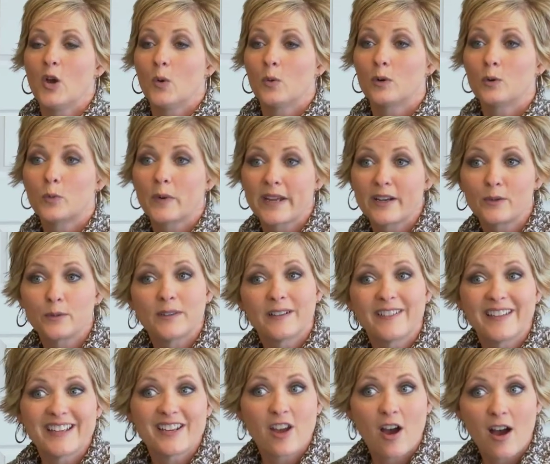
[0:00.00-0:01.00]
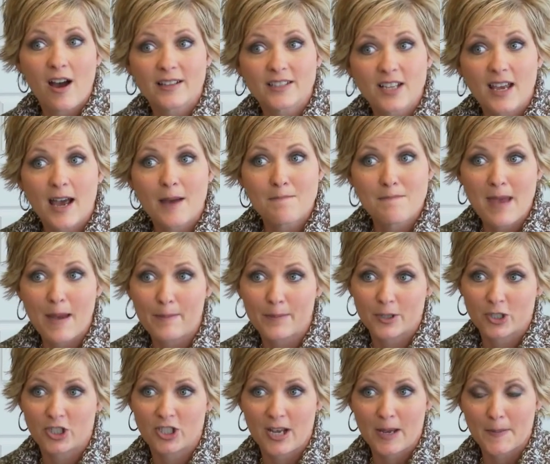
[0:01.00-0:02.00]
Well, we are really not a
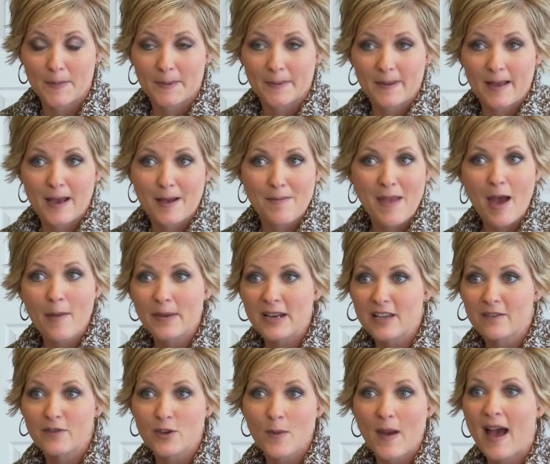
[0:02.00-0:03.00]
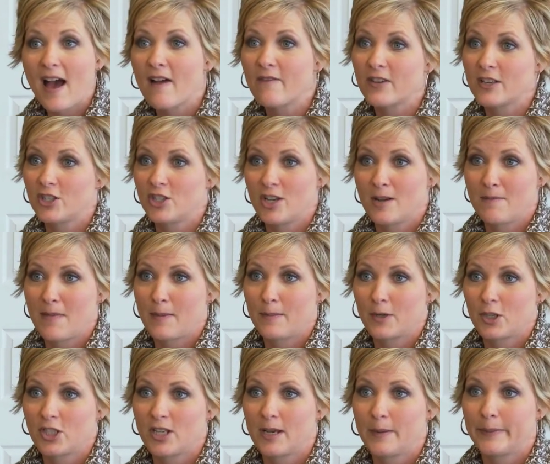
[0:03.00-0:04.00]
membership. How many of you have a gym
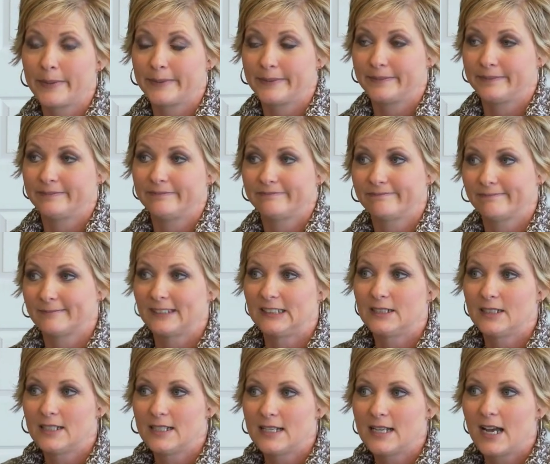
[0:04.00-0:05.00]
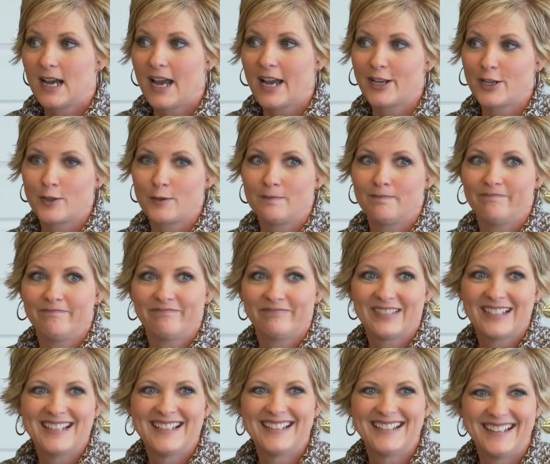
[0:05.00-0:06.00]
membership? I do.
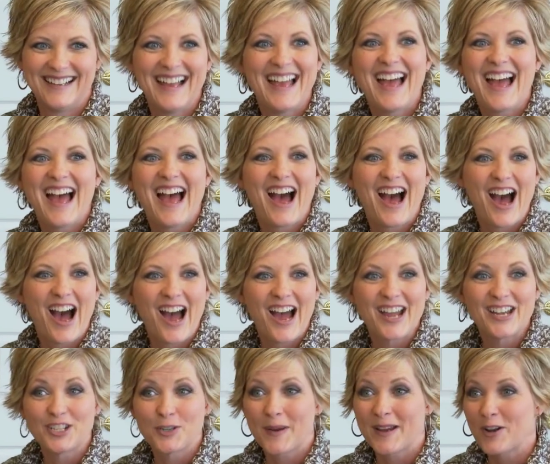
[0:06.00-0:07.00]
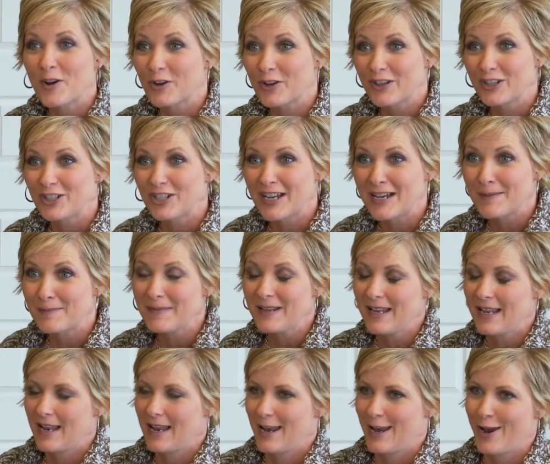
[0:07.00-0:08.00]
Do I go to the gym?
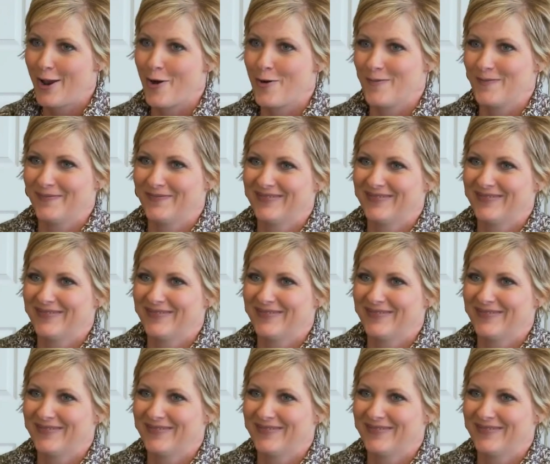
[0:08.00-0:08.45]
No.